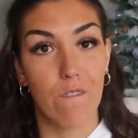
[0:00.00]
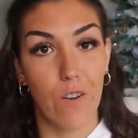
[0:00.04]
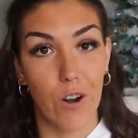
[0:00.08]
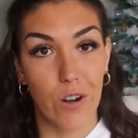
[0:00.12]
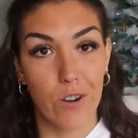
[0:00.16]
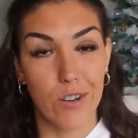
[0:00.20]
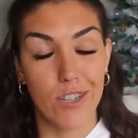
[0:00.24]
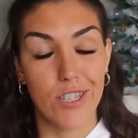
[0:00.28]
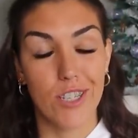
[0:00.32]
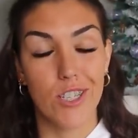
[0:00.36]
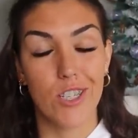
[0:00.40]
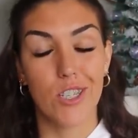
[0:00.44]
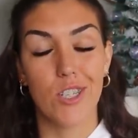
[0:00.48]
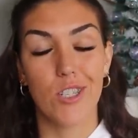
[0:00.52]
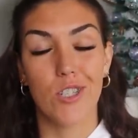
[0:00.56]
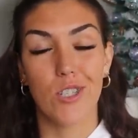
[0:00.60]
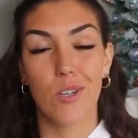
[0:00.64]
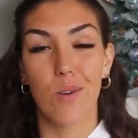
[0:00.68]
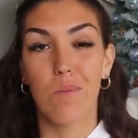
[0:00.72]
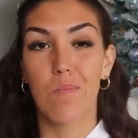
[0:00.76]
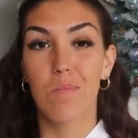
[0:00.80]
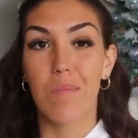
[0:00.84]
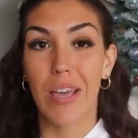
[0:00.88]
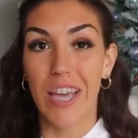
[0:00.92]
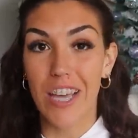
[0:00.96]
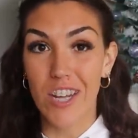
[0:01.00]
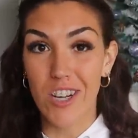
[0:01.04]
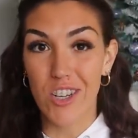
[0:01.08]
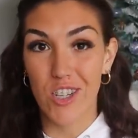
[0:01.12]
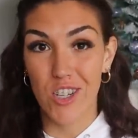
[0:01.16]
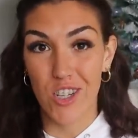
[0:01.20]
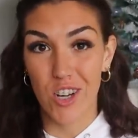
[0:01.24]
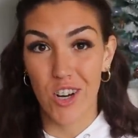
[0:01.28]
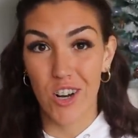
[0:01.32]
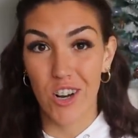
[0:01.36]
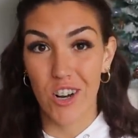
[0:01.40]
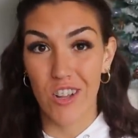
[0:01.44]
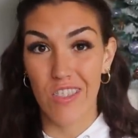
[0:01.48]
first. So make
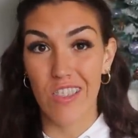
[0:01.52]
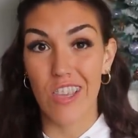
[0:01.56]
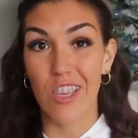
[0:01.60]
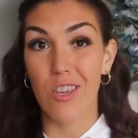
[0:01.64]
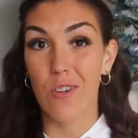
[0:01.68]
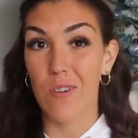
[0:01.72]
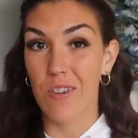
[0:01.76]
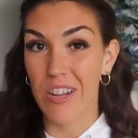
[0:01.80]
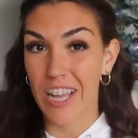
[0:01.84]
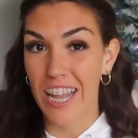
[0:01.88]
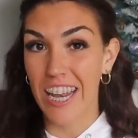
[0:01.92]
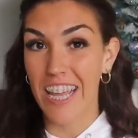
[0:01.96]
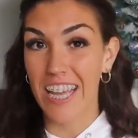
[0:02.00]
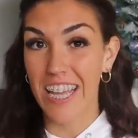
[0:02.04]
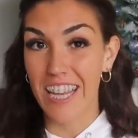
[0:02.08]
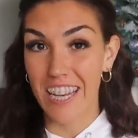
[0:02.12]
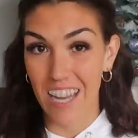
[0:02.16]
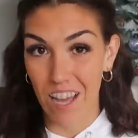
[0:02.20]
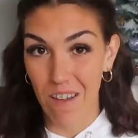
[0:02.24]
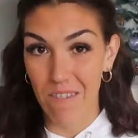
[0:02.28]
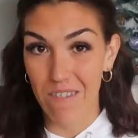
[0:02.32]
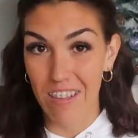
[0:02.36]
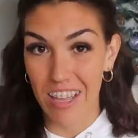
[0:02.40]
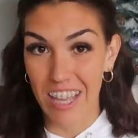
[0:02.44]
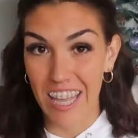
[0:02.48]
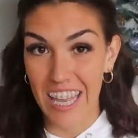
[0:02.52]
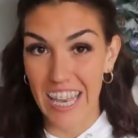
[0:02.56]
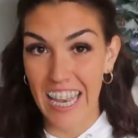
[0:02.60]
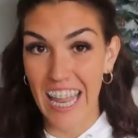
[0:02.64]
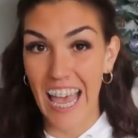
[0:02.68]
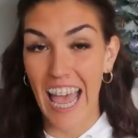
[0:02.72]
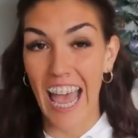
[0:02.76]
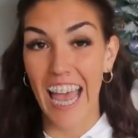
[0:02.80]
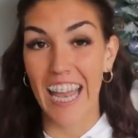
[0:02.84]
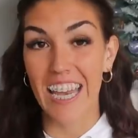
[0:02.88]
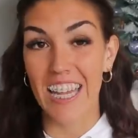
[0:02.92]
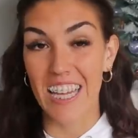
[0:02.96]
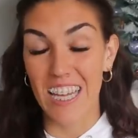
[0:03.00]
sure that you're getting enough in
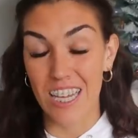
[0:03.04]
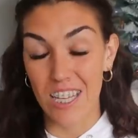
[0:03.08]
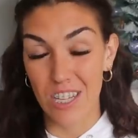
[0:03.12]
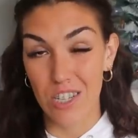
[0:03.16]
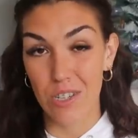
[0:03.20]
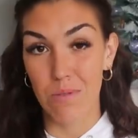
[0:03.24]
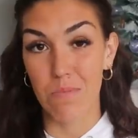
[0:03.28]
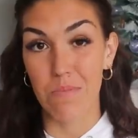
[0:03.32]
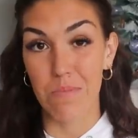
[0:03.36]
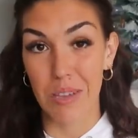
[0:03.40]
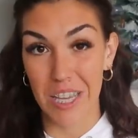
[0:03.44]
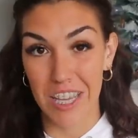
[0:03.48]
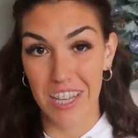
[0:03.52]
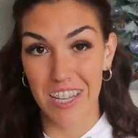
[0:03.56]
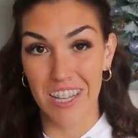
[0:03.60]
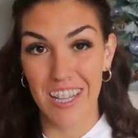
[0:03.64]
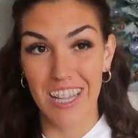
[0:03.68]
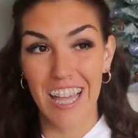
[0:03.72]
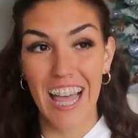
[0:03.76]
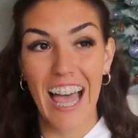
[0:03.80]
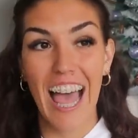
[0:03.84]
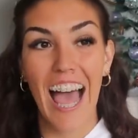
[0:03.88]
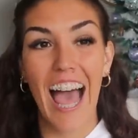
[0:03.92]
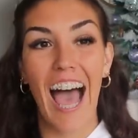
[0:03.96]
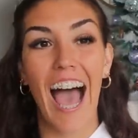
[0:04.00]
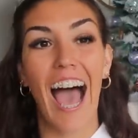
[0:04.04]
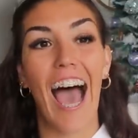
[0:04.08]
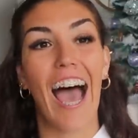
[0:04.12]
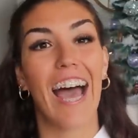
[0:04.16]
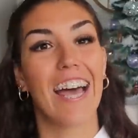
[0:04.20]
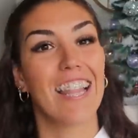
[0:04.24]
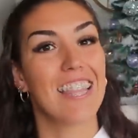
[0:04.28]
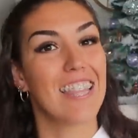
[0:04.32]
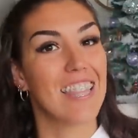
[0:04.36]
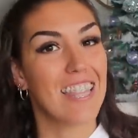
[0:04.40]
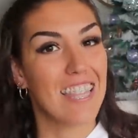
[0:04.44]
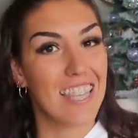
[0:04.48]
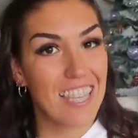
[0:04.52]
at each meal,
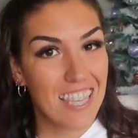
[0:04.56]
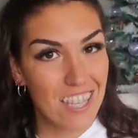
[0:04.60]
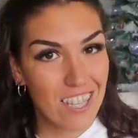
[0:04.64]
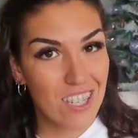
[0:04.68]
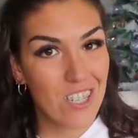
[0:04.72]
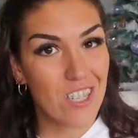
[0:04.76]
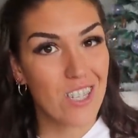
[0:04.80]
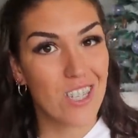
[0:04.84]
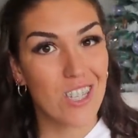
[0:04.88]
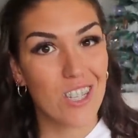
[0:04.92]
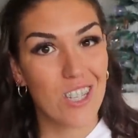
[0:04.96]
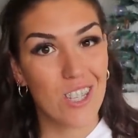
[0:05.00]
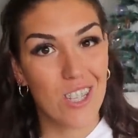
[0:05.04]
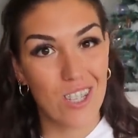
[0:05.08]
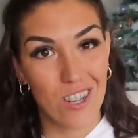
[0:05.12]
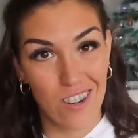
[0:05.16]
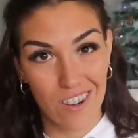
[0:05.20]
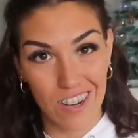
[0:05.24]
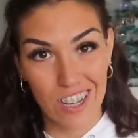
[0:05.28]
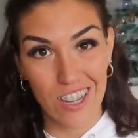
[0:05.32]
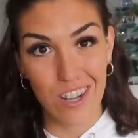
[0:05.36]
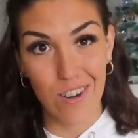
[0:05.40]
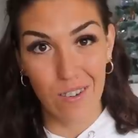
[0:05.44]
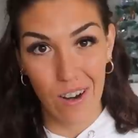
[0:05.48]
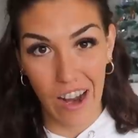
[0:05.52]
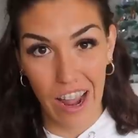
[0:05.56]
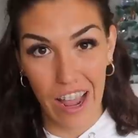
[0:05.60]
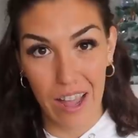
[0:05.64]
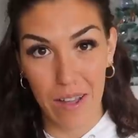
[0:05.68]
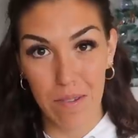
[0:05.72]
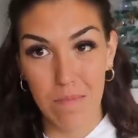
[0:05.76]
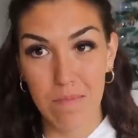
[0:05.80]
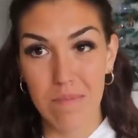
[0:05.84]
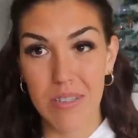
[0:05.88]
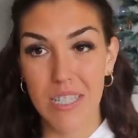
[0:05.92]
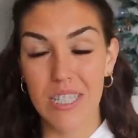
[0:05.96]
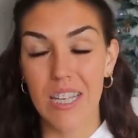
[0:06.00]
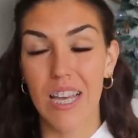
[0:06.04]
at least 30
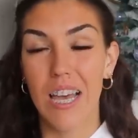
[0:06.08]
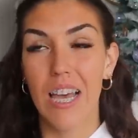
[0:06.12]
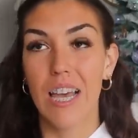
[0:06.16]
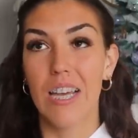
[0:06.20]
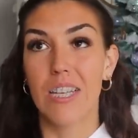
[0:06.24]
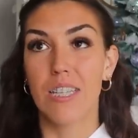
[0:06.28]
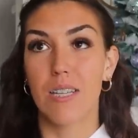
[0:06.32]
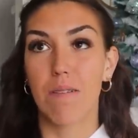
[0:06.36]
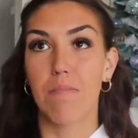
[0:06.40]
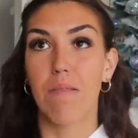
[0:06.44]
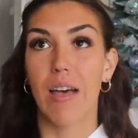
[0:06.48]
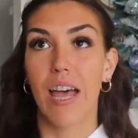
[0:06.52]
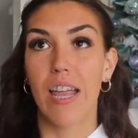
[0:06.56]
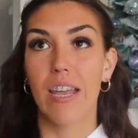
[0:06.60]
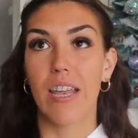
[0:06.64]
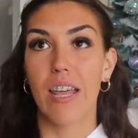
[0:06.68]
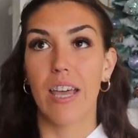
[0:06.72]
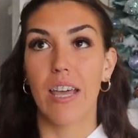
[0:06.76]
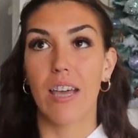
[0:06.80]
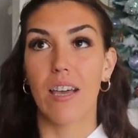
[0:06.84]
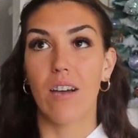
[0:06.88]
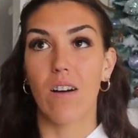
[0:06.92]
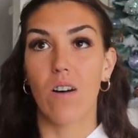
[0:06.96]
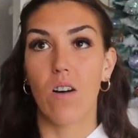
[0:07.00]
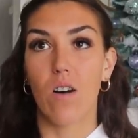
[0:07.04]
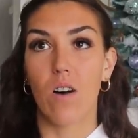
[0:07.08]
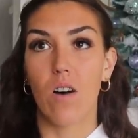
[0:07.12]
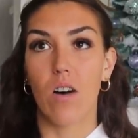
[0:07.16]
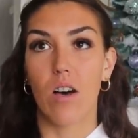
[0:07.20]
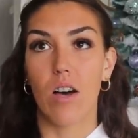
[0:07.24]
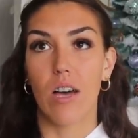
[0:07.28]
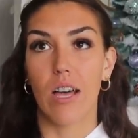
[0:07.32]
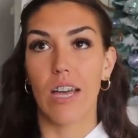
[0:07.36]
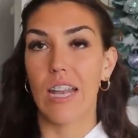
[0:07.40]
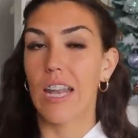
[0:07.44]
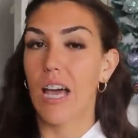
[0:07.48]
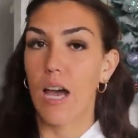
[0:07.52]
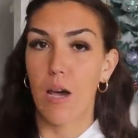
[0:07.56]
grams, depending
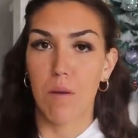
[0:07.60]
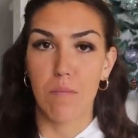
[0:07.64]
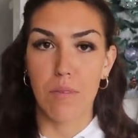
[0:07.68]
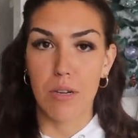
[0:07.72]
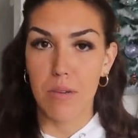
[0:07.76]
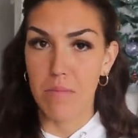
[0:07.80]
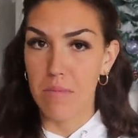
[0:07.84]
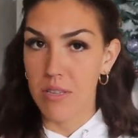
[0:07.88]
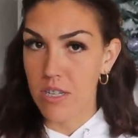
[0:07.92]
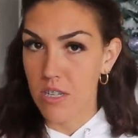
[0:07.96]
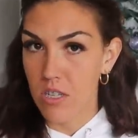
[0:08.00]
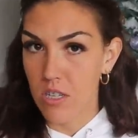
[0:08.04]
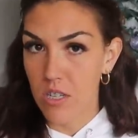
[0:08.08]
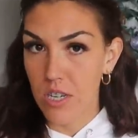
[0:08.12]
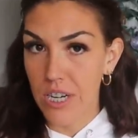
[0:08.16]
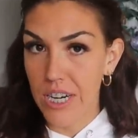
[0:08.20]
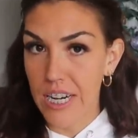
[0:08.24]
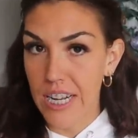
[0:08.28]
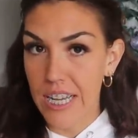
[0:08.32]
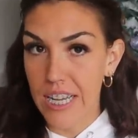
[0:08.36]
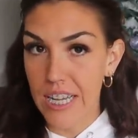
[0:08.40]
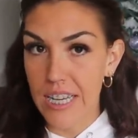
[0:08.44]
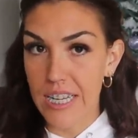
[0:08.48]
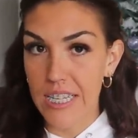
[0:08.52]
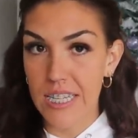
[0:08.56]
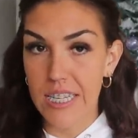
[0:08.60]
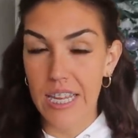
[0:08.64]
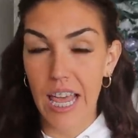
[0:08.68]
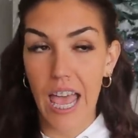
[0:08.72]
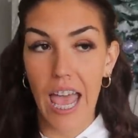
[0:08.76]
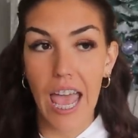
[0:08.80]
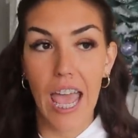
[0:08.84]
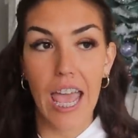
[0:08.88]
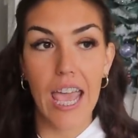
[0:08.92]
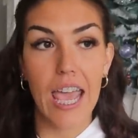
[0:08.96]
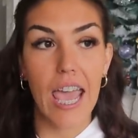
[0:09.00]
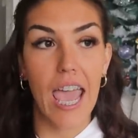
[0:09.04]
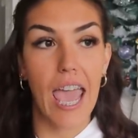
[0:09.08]
on how many meals you're eating in a
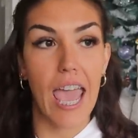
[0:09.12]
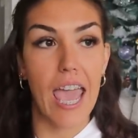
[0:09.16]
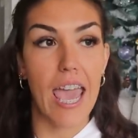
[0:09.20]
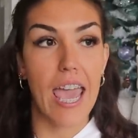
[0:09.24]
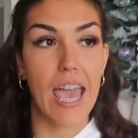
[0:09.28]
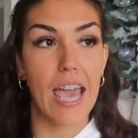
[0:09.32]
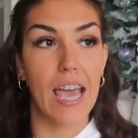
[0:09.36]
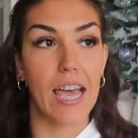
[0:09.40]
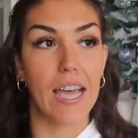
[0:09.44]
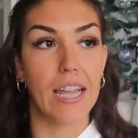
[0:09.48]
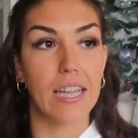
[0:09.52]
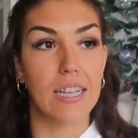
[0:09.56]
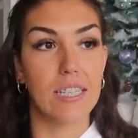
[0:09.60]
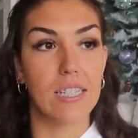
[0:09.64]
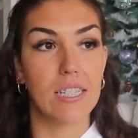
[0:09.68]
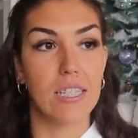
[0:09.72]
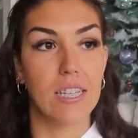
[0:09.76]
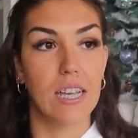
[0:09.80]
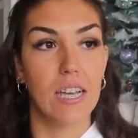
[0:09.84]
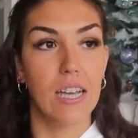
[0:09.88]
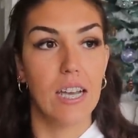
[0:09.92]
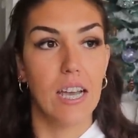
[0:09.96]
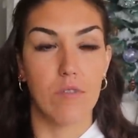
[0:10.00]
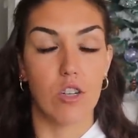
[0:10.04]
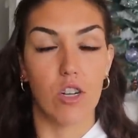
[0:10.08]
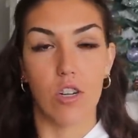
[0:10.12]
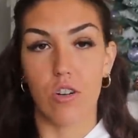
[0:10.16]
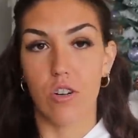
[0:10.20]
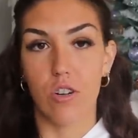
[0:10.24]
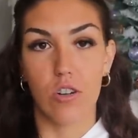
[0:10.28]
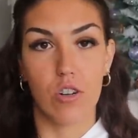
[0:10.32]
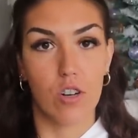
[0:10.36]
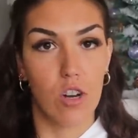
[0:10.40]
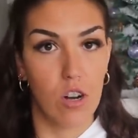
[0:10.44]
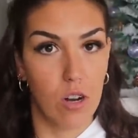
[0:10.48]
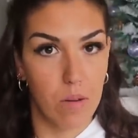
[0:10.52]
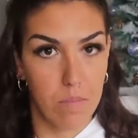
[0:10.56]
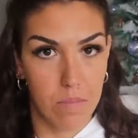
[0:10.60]
day and your
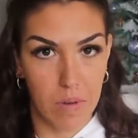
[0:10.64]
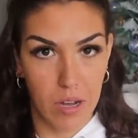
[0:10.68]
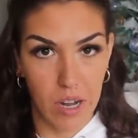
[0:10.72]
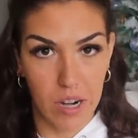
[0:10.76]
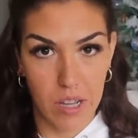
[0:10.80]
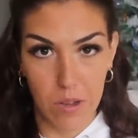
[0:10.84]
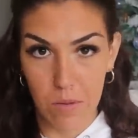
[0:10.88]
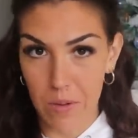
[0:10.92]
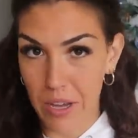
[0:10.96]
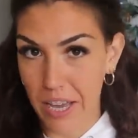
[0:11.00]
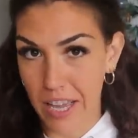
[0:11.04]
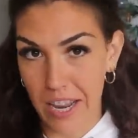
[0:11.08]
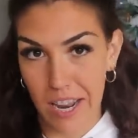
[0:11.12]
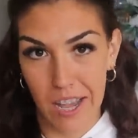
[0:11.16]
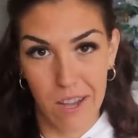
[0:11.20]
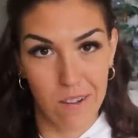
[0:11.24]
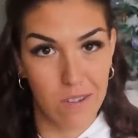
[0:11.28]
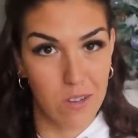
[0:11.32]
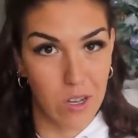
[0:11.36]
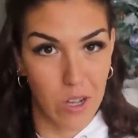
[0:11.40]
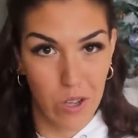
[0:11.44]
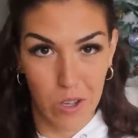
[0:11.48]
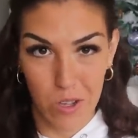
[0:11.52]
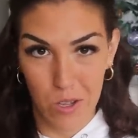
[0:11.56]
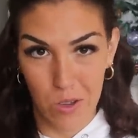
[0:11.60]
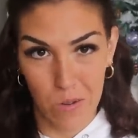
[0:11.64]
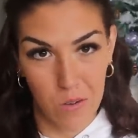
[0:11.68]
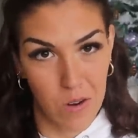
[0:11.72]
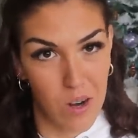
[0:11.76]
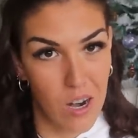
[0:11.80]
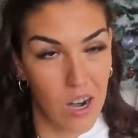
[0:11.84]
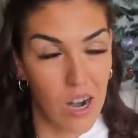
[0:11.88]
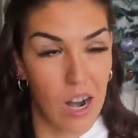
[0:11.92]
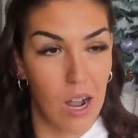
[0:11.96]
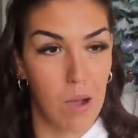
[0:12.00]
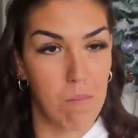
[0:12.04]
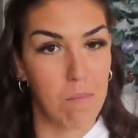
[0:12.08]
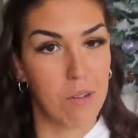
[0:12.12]
current body weight, how tall you
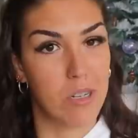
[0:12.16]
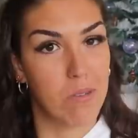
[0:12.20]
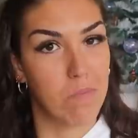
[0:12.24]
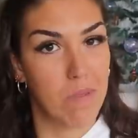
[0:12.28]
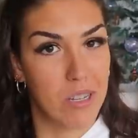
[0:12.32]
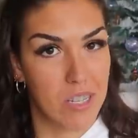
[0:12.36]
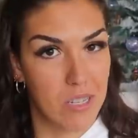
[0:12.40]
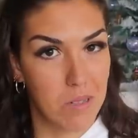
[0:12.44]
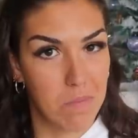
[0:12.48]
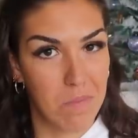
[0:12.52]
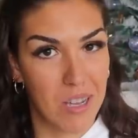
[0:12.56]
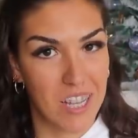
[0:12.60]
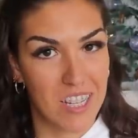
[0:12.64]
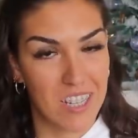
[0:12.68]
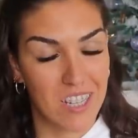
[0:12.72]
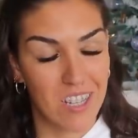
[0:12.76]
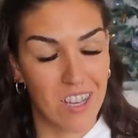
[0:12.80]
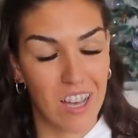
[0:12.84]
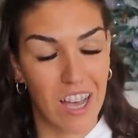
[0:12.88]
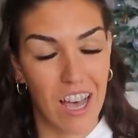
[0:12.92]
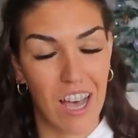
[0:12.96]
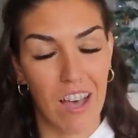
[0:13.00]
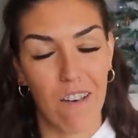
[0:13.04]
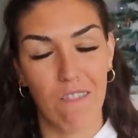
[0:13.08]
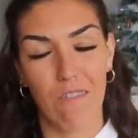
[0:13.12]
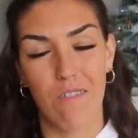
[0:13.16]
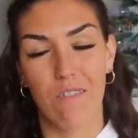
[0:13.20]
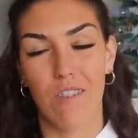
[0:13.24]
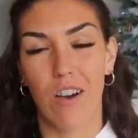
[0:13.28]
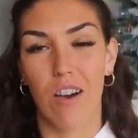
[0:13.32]
are, how much muscle mass you have.